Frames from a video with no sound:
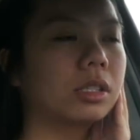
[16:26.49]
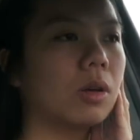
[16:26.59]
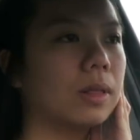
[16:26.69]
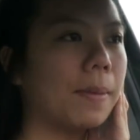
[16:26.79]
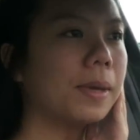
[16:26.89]

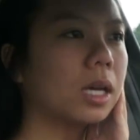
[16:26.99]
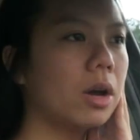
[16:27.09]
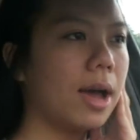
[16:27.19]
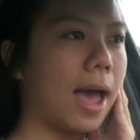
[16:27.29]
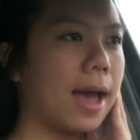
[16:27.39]
So let me
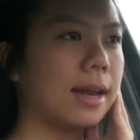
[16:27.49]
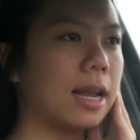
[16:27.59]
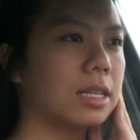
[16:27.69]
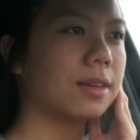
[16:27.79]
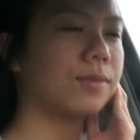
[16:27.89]
go ahead
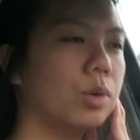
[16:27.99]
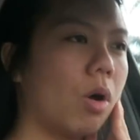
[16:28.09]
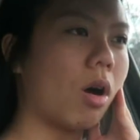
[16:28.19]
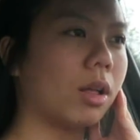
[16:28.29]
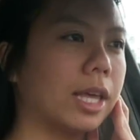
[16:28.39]
and give you
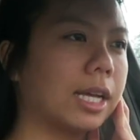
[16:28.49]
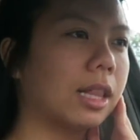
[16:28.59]
all like